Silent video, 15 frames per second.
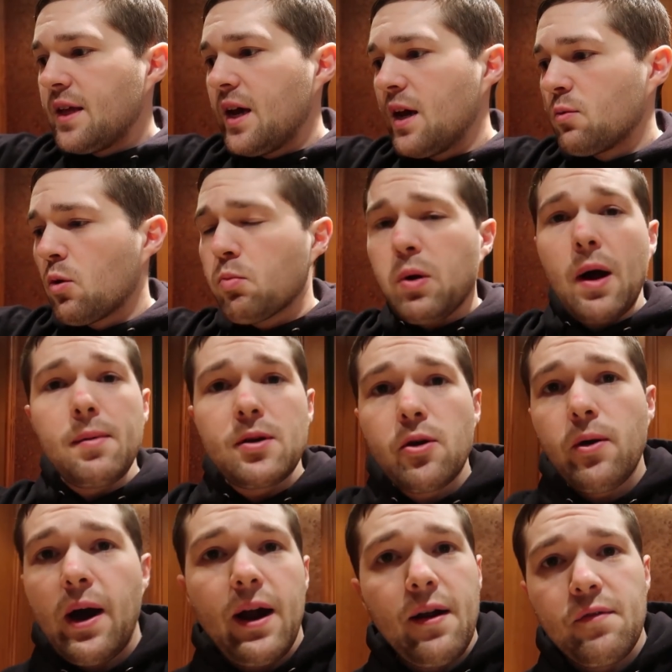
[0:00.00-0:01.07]
And then we'll probably
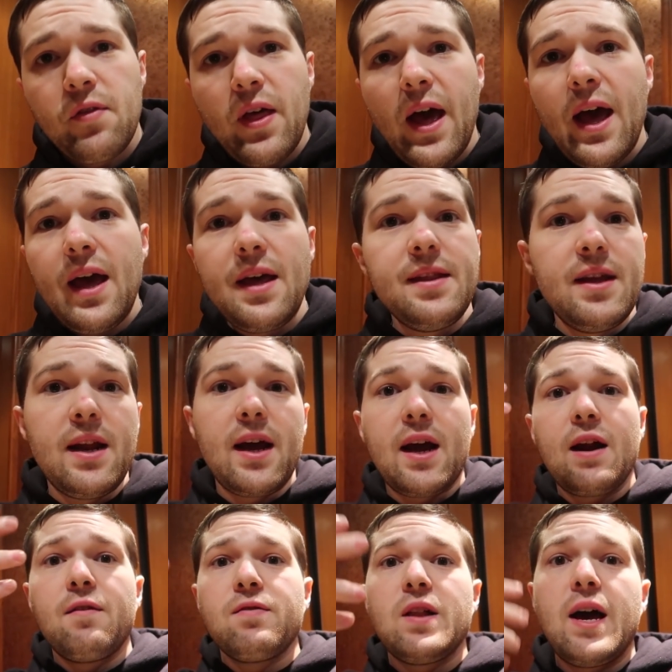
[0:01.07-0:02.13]
go out after that. And then I
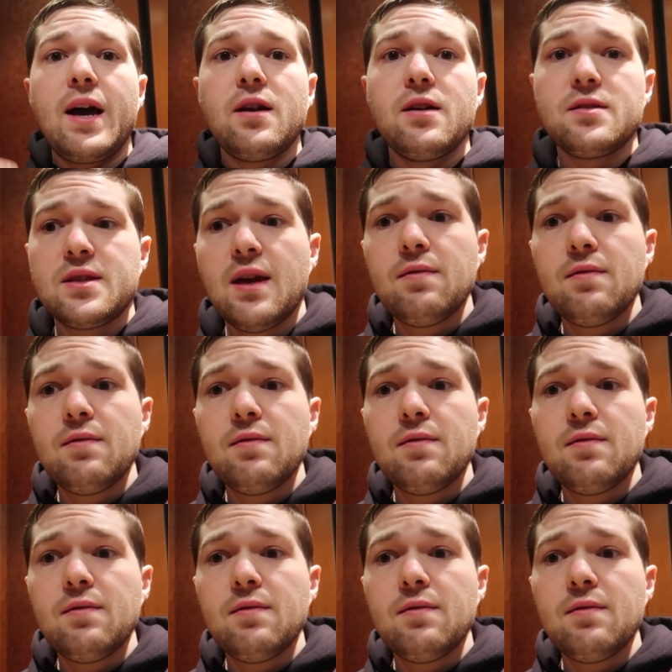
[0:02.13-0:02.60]
got to fly out at